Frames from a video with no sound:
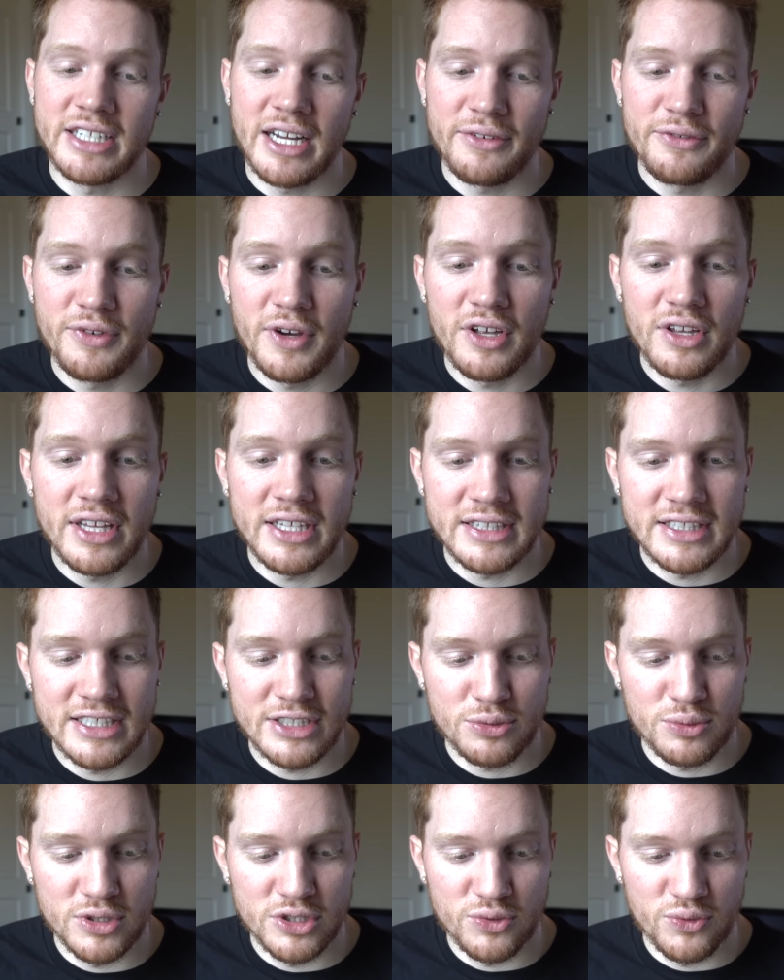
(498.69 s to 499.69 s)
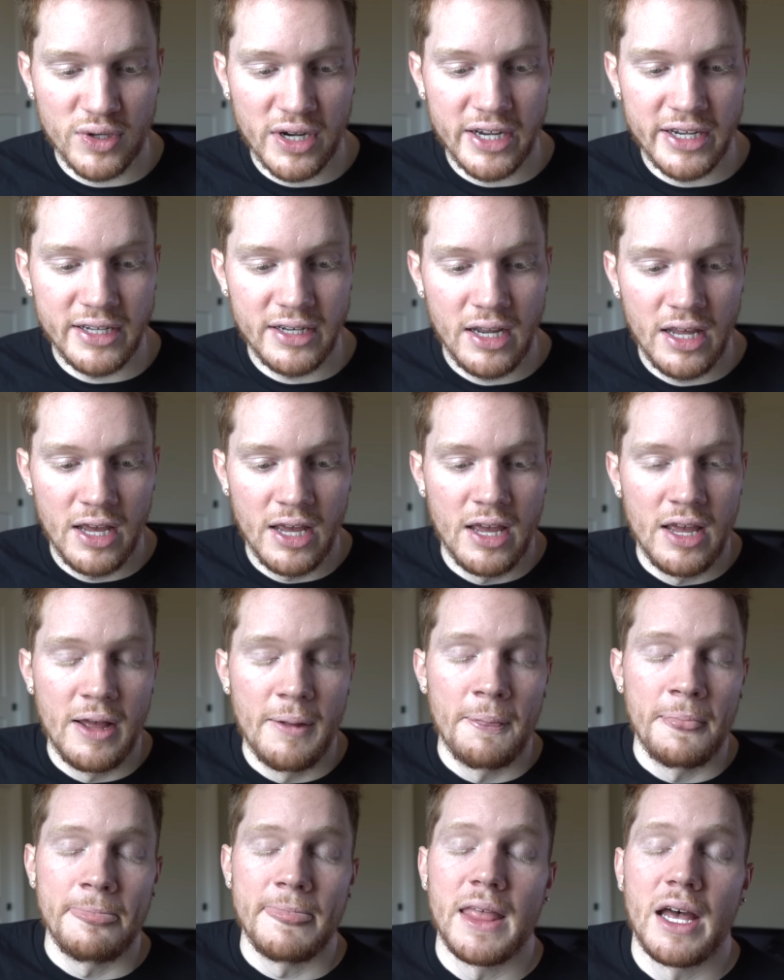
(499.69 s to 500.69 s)
I felt like this was right.
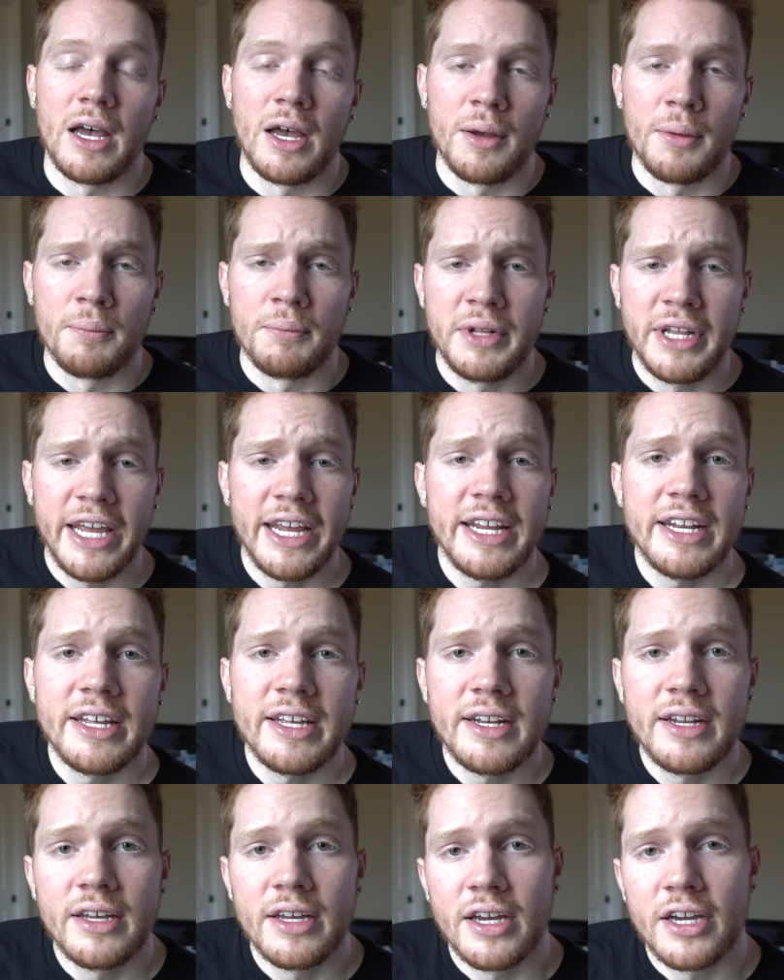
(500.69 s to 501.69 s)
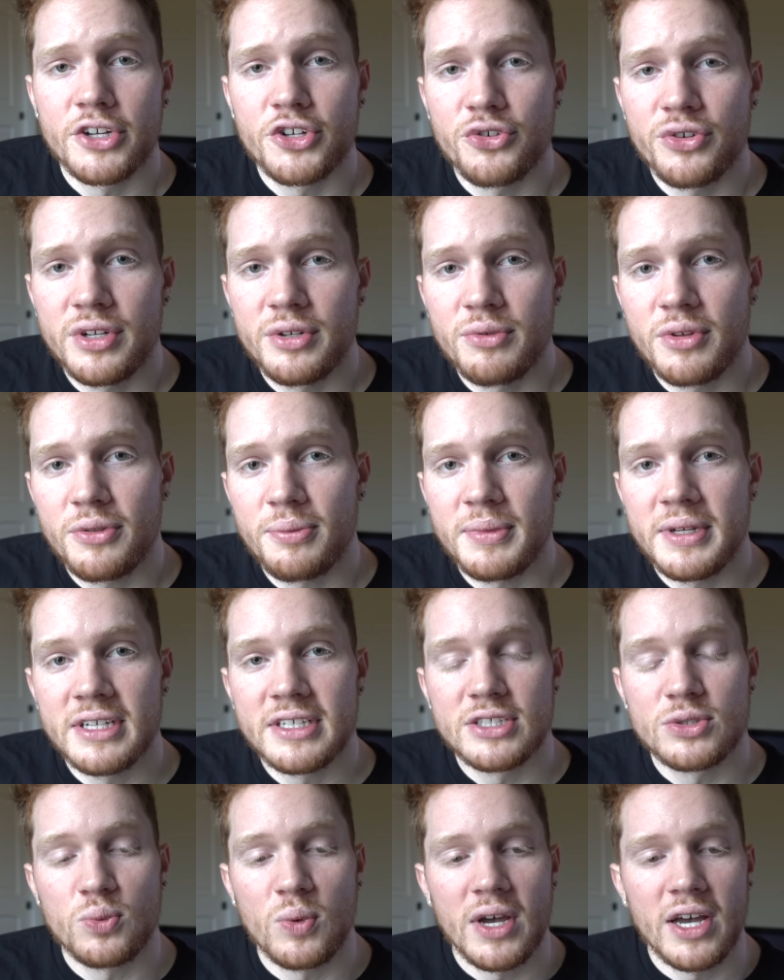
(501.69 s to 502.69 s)
Nated agreed with me
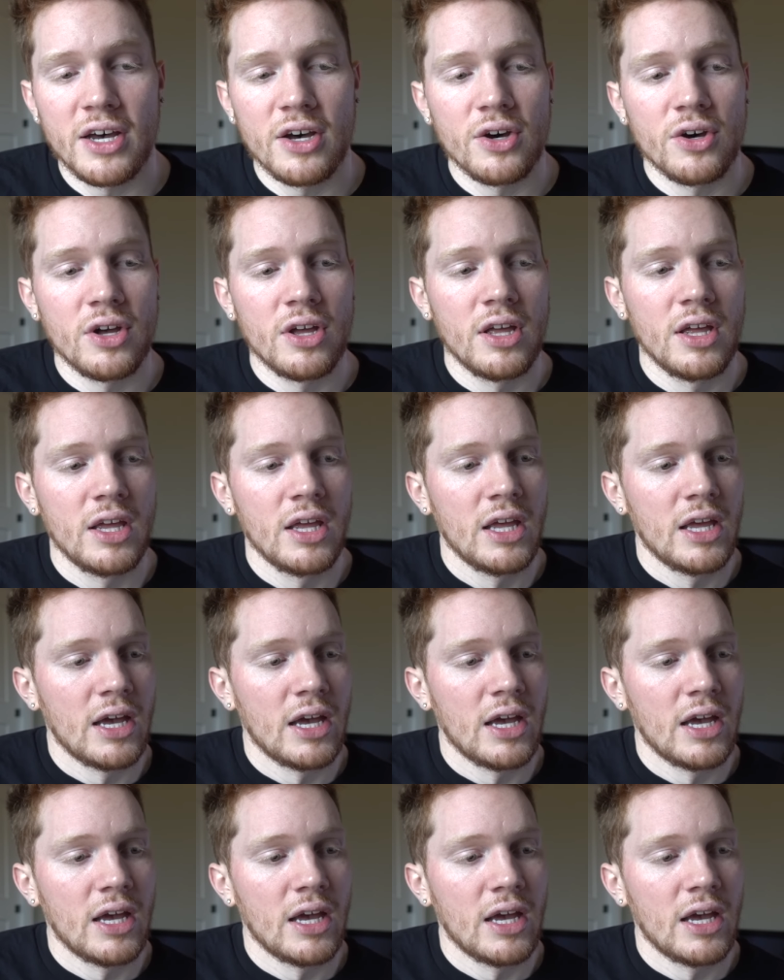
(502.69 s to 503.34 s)
as well.